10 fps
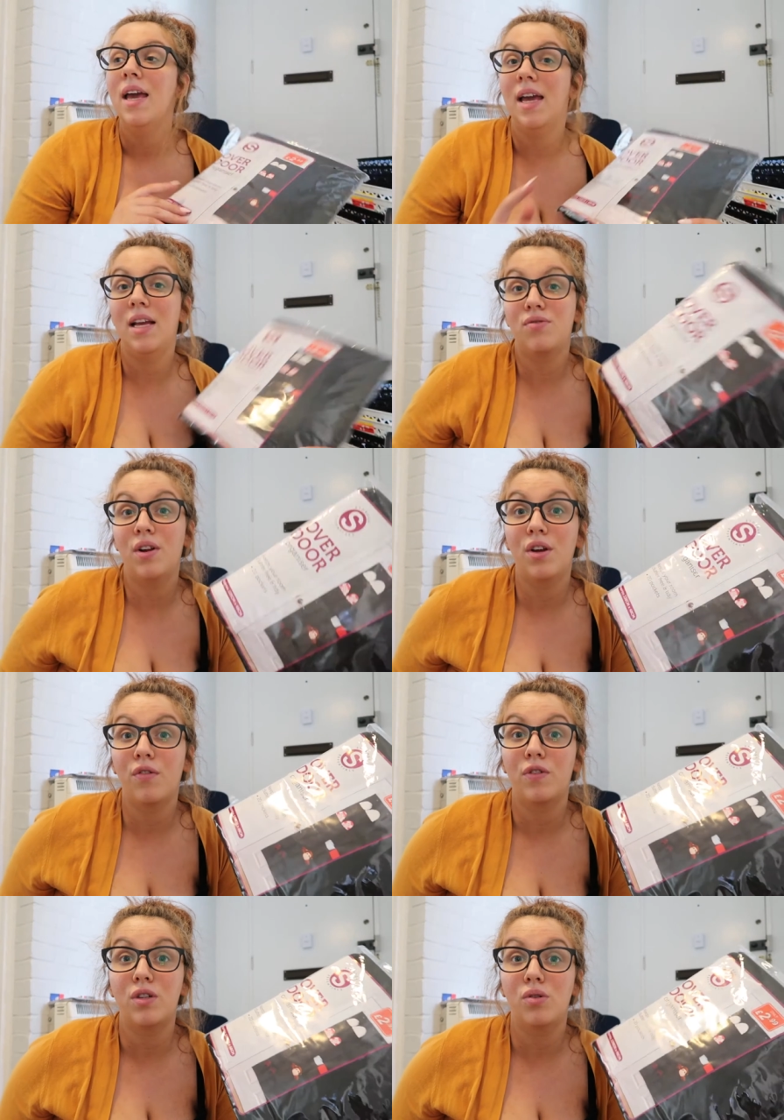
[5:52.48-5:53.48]
it is really
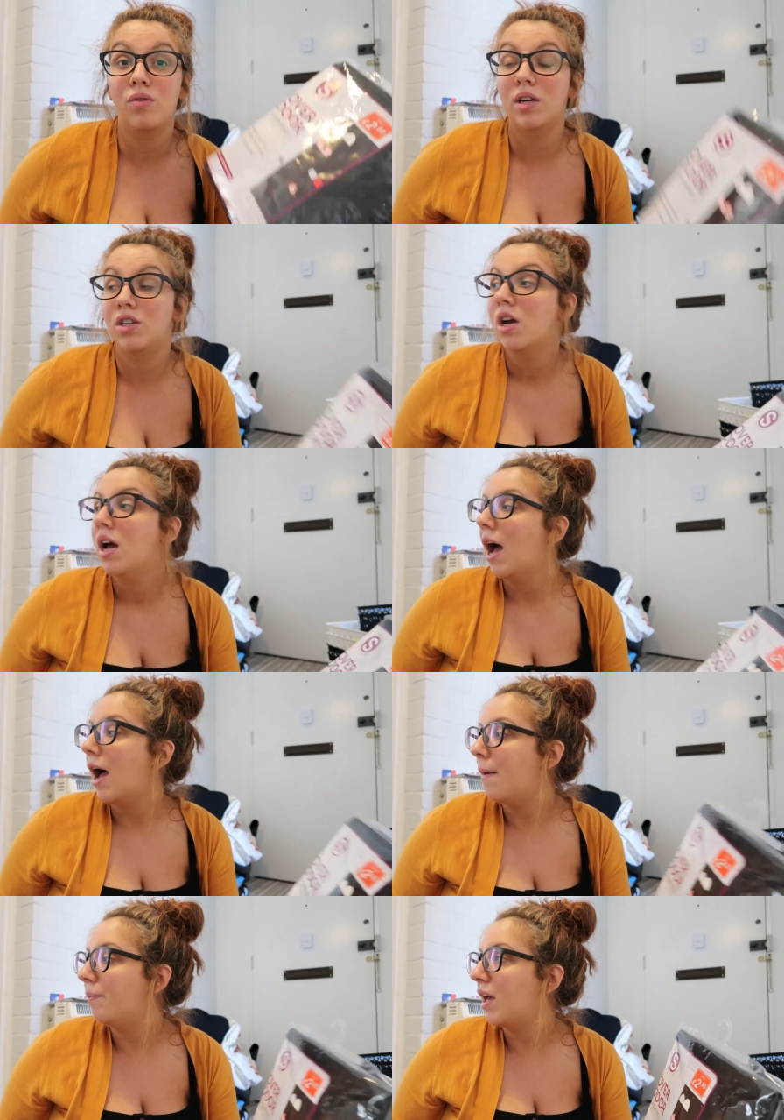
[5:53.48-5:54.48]
good for storage
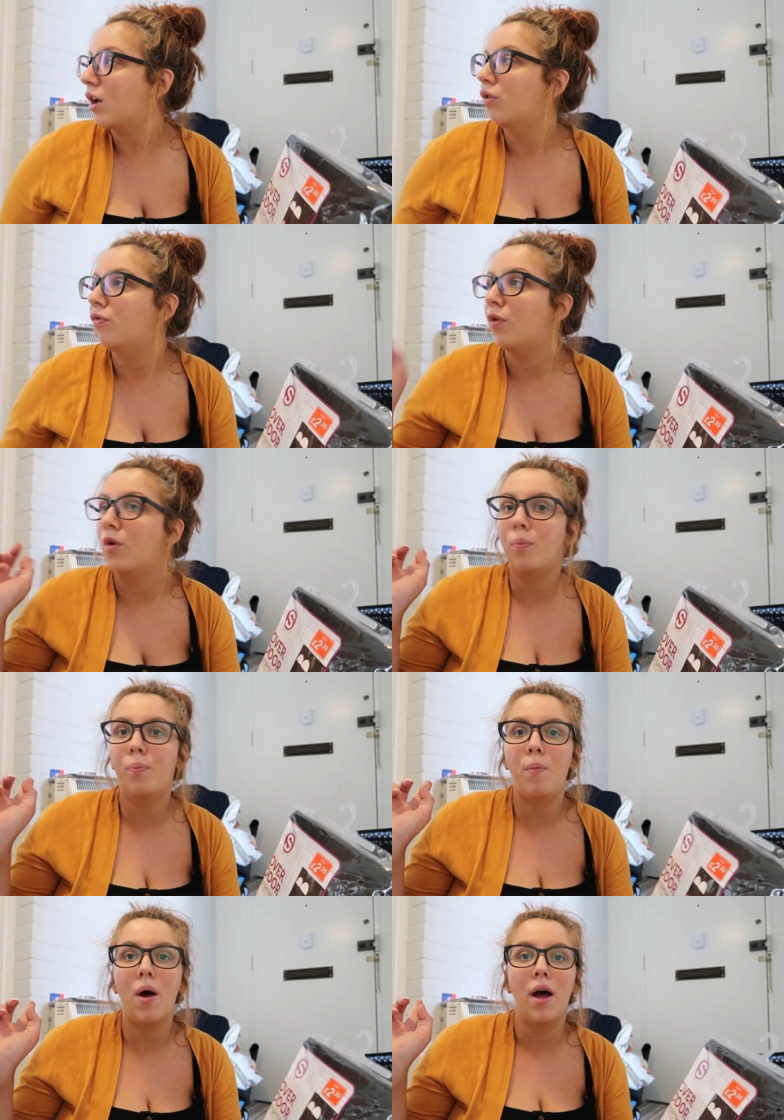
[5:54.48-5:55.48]
um, they're good for
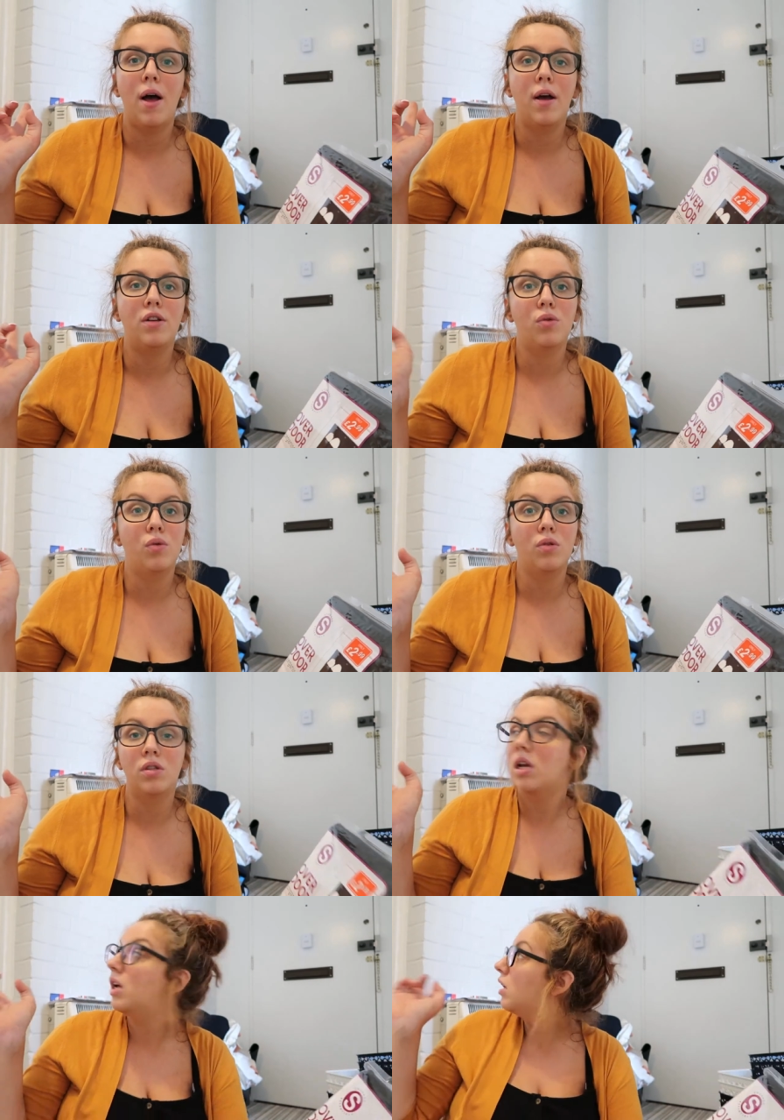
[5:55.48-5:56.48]
uh,
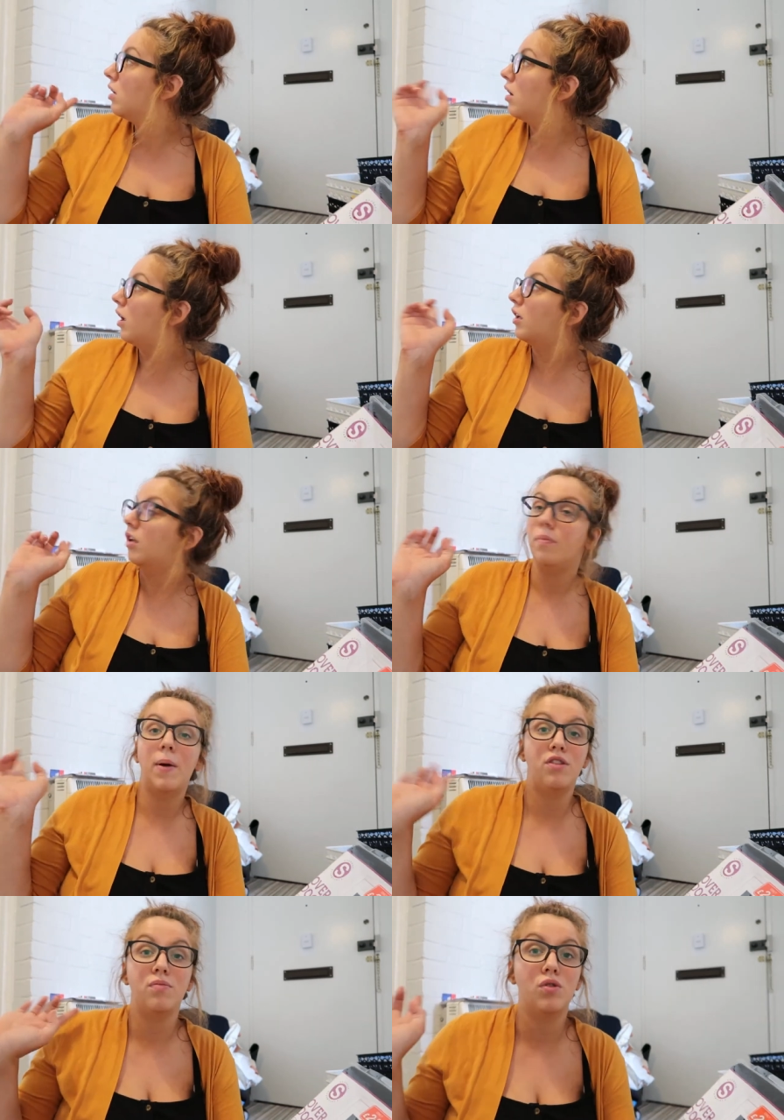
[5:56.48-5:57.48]
doors like
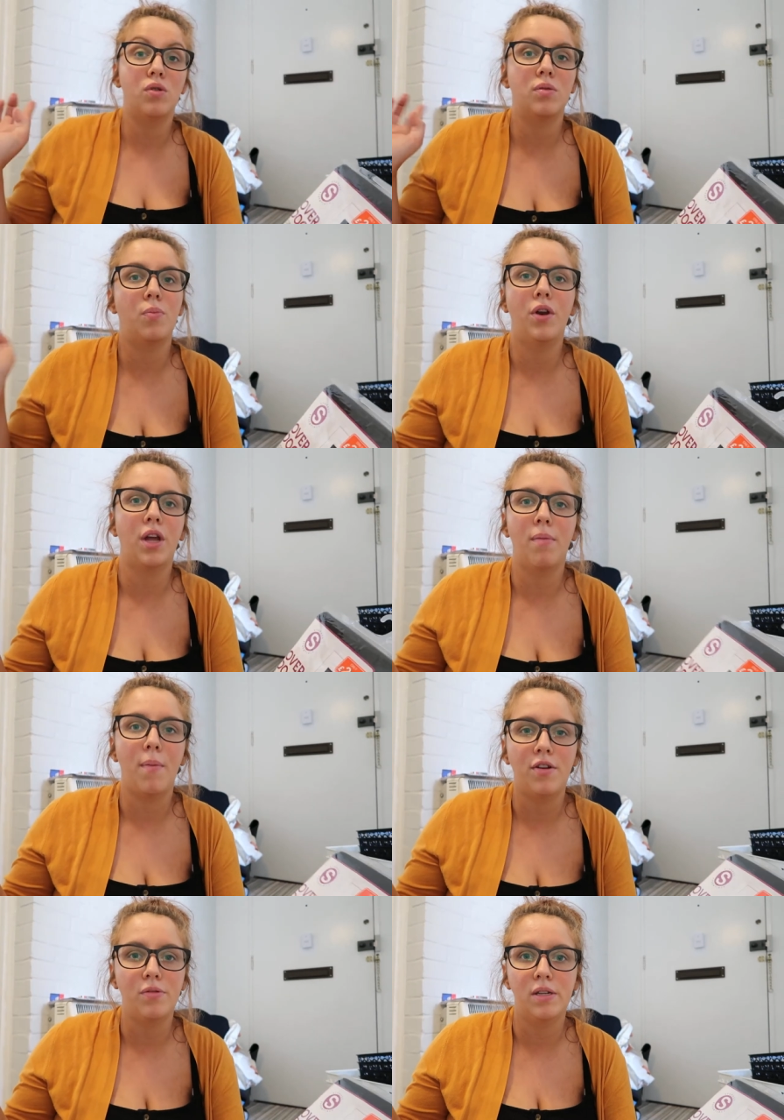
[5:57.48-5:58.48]
bedroom doors, I'm pointing at my
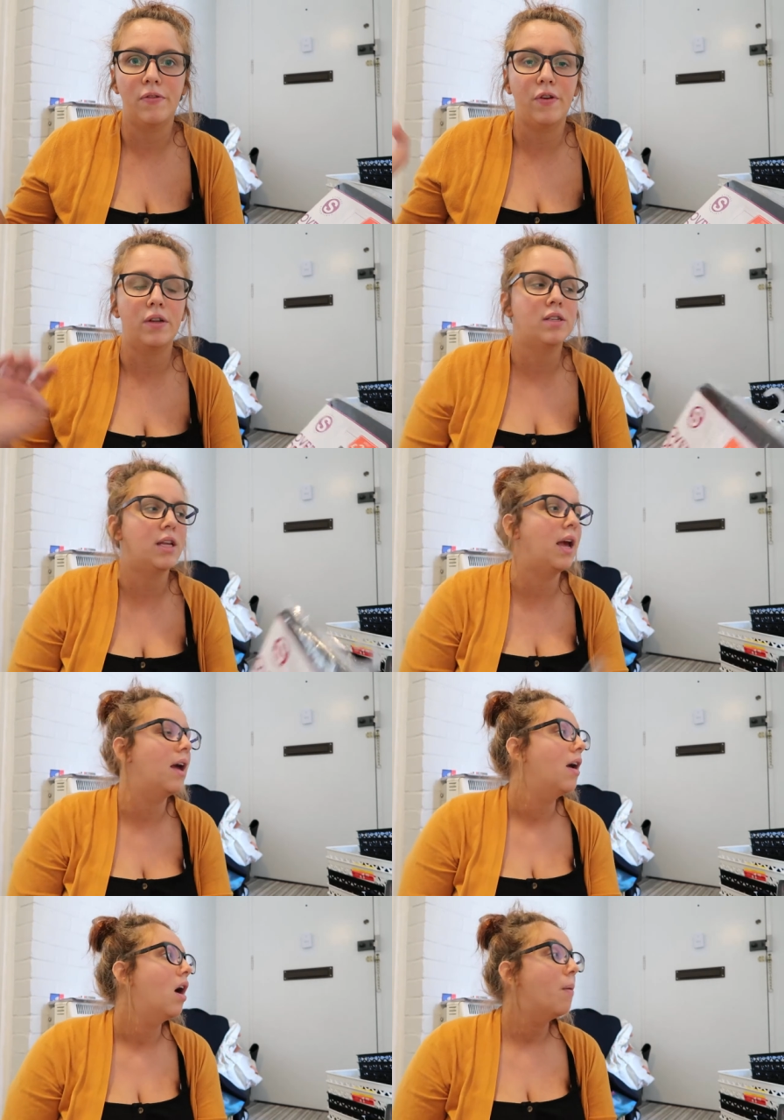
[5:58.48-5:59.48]
bedroom as if you can see it,
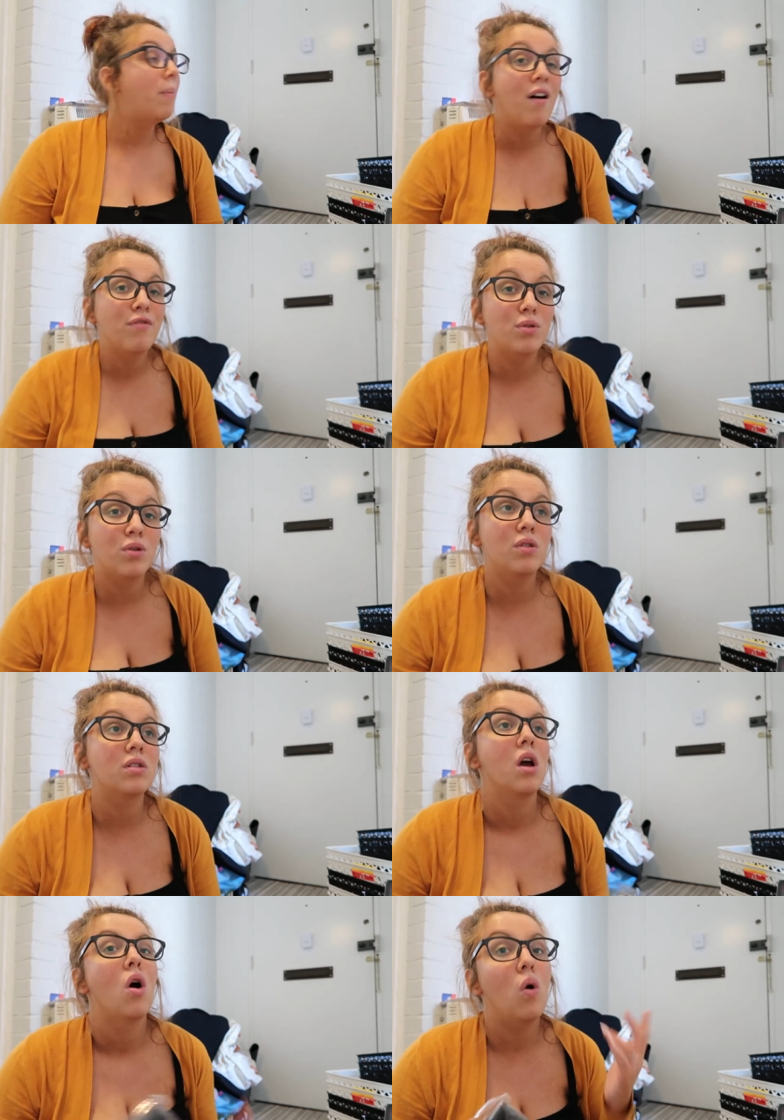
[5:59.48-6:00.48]
bathroom
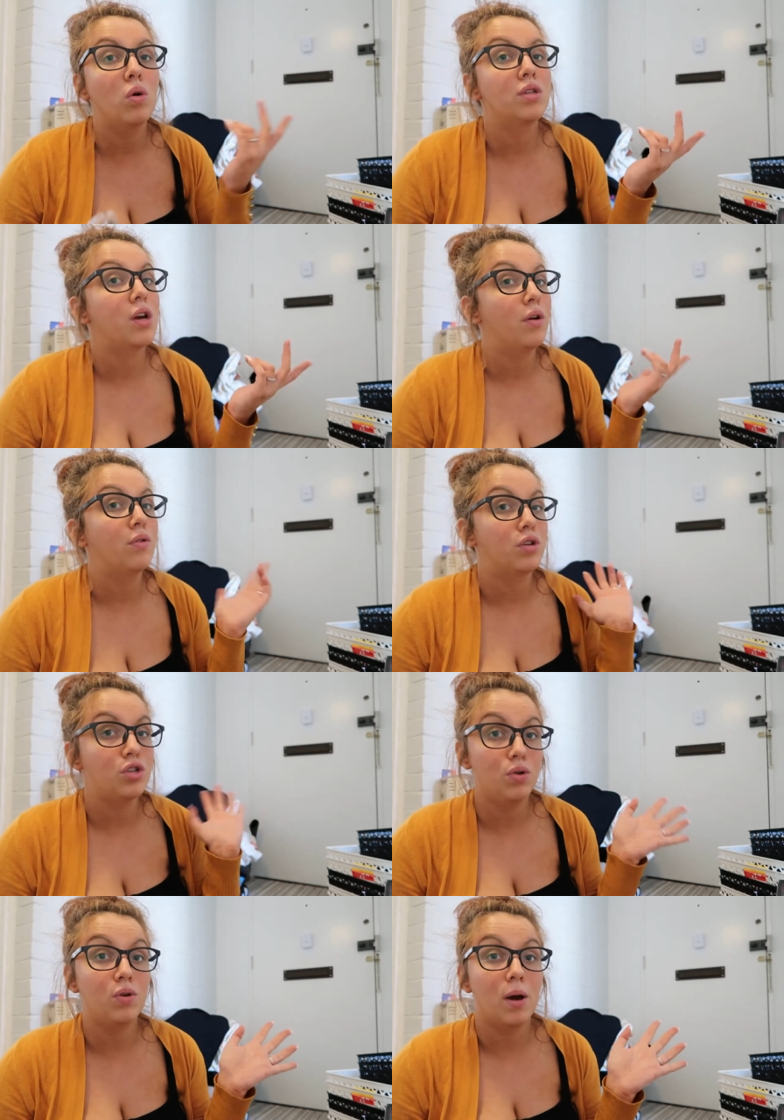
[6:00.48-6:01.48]
doors, also the
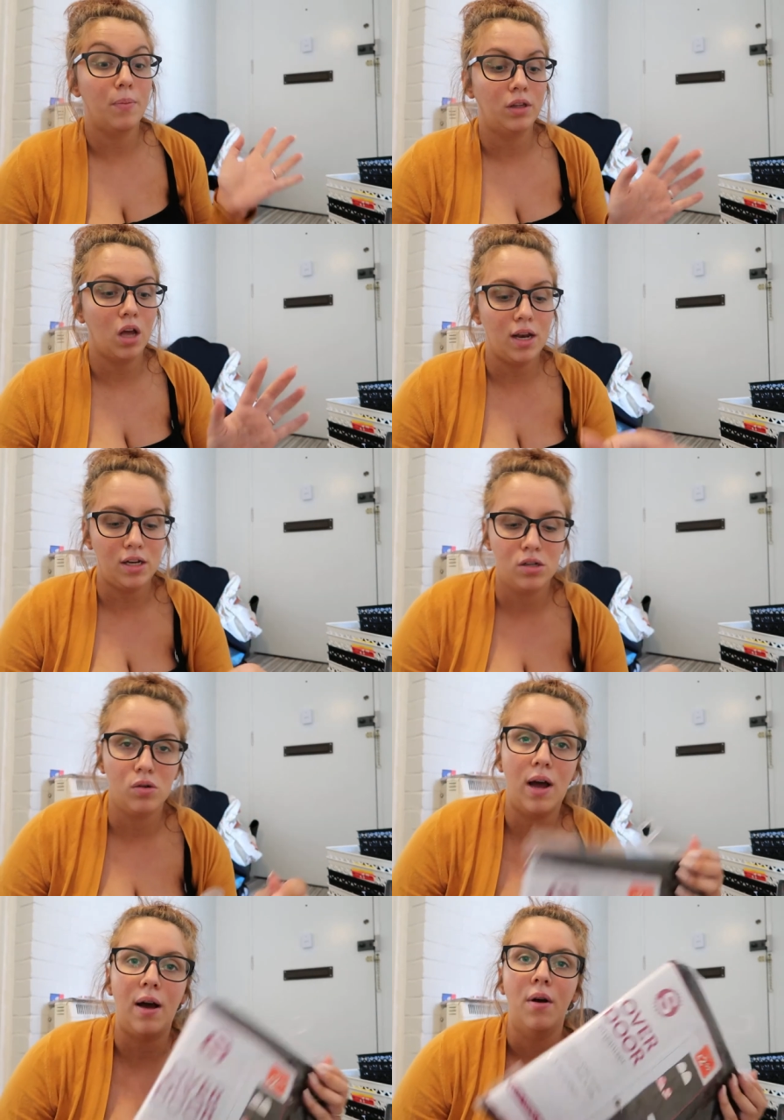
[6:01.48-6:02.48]
shoe cupboard that I need to
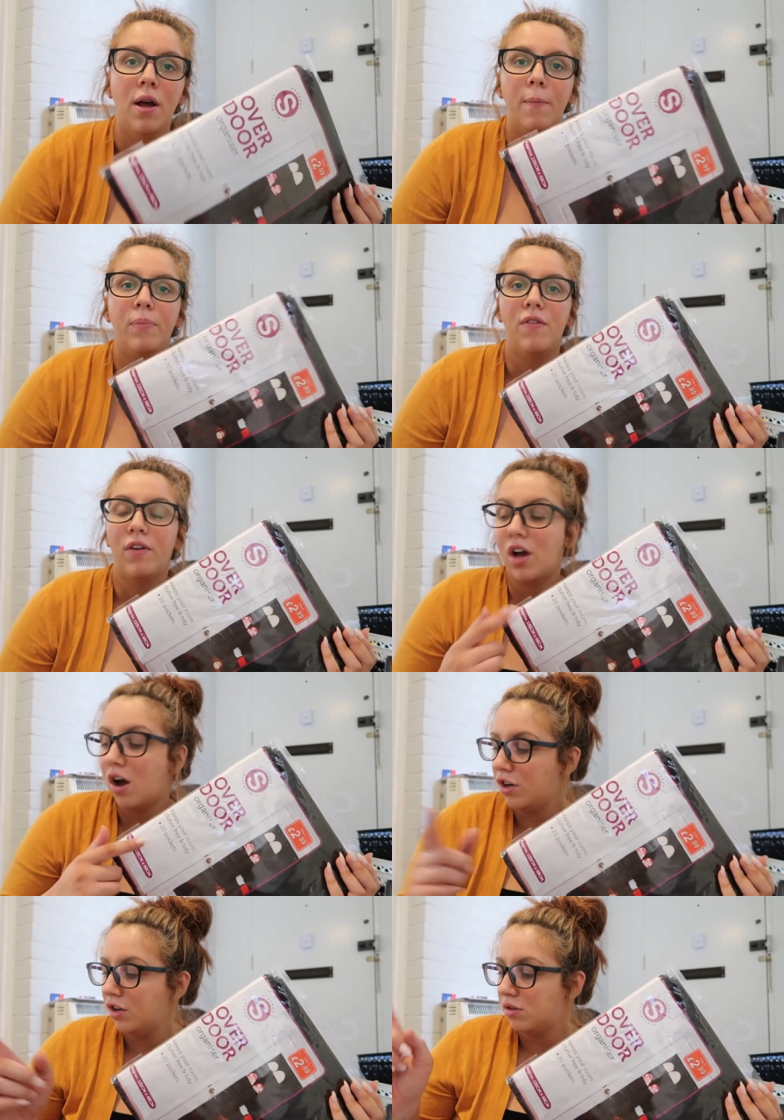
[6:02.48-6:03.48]
sort out. If I can't